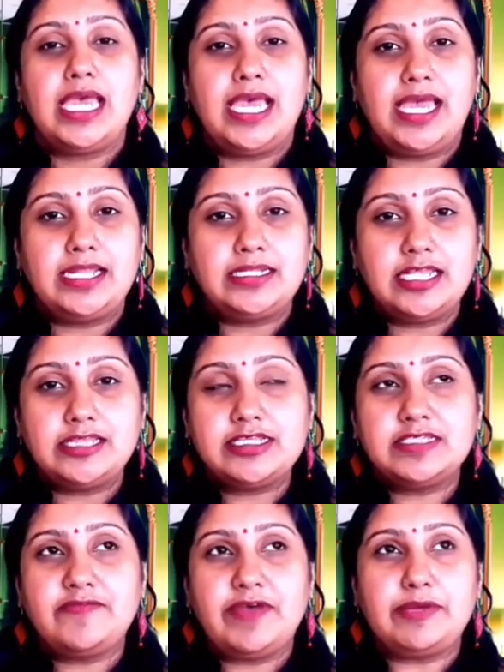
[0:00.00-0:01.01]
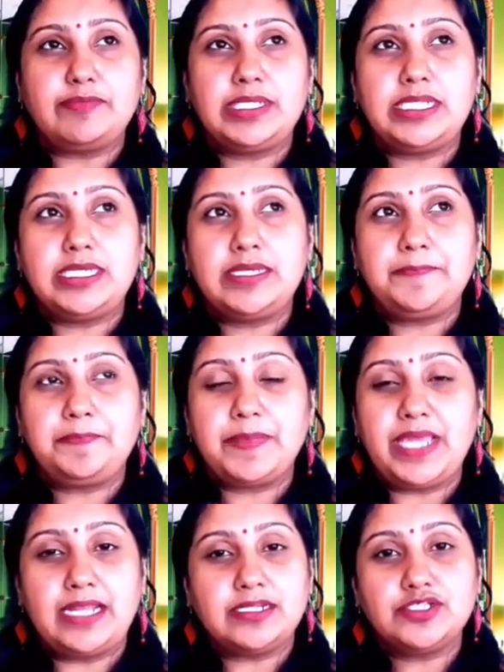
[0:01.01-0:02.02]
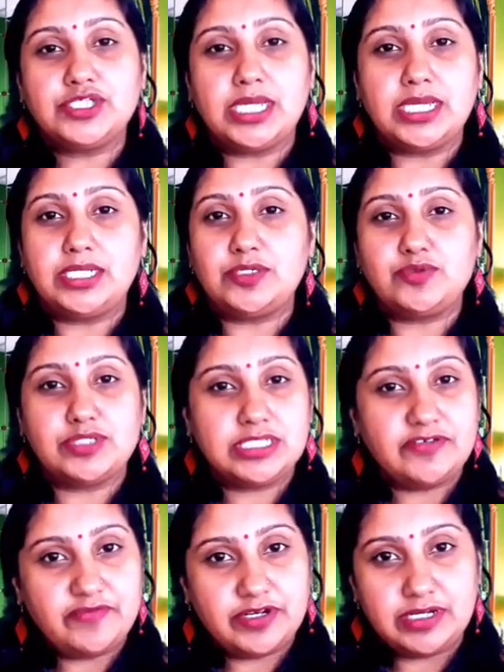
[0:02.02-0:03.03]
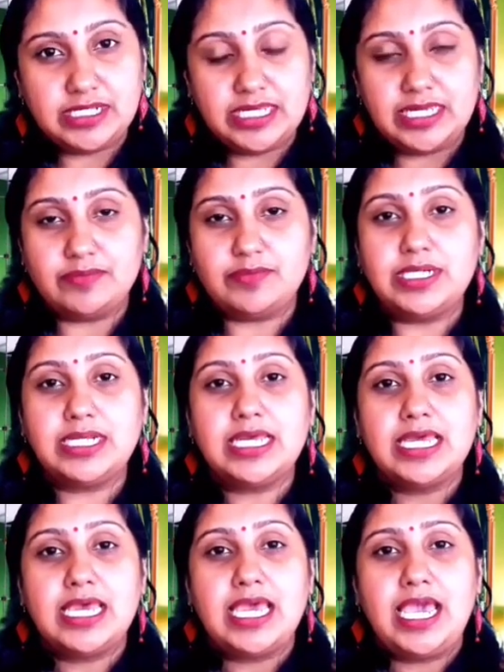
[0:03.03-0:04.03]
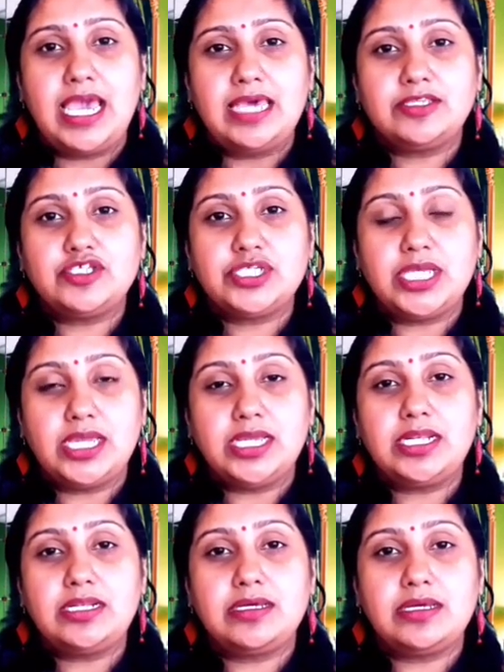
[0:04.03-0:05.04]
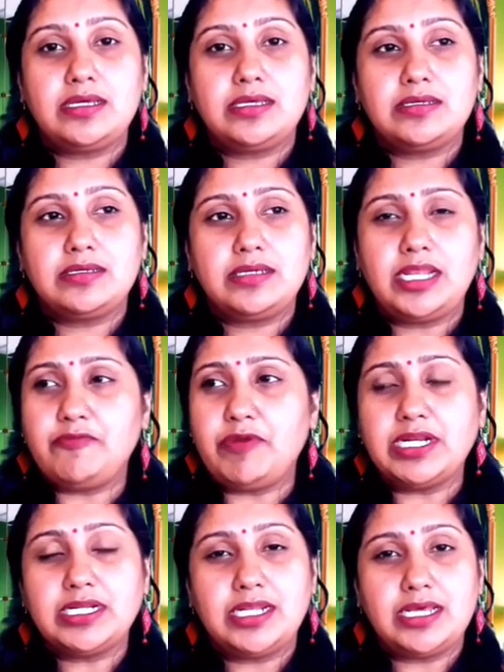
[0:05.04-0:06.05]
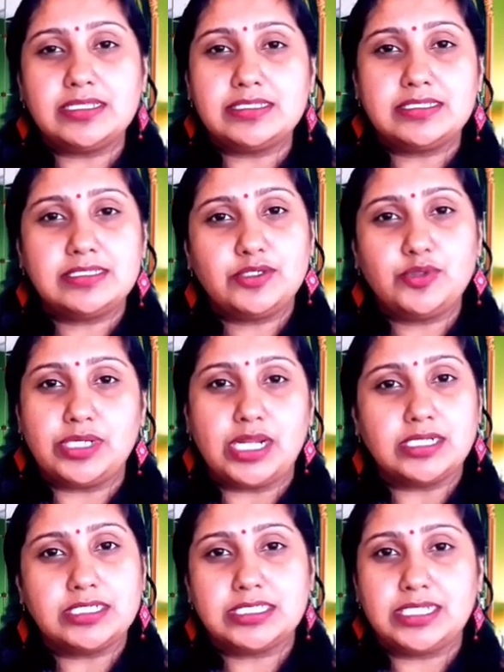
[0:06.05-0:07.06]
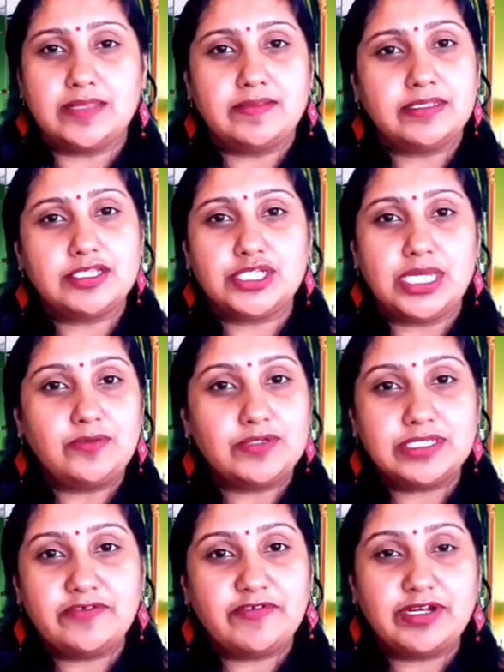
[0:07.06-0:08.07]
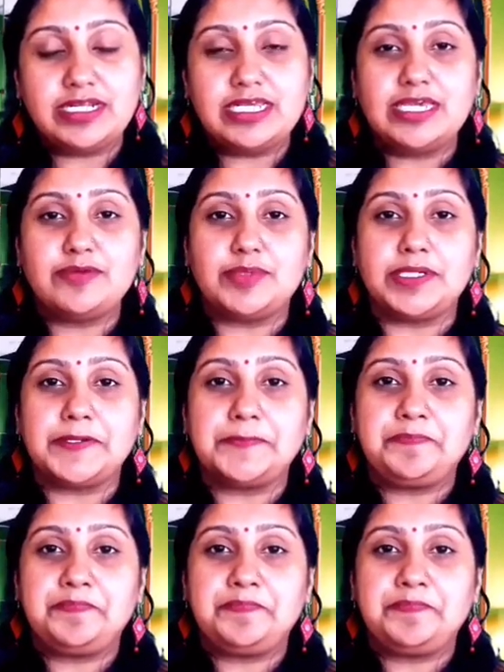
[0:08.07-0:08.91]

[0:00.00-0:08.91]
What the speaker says: and this family had a child who was differently abled, and the child, at one glance you could understand that the child was differently abled.